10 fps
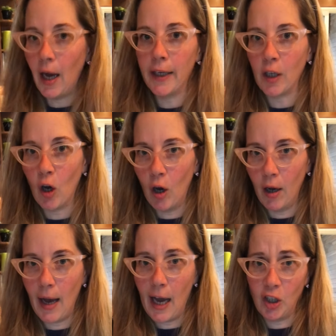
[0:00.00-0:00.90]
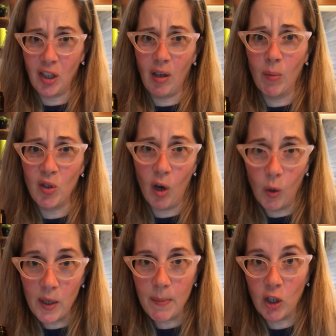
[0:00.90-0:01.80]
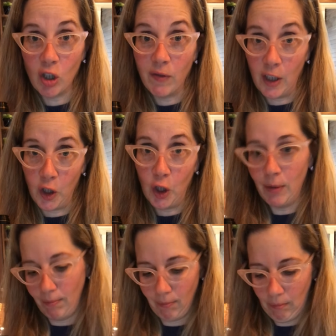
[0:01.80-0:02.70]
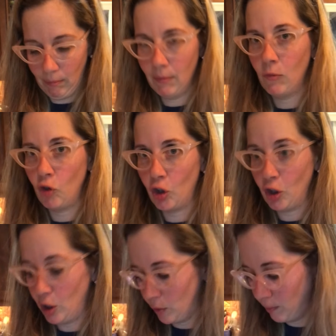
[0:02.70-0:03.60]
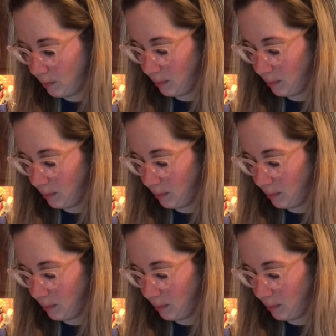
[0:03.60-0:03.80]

I actually almost always measure vinegar, just so you know.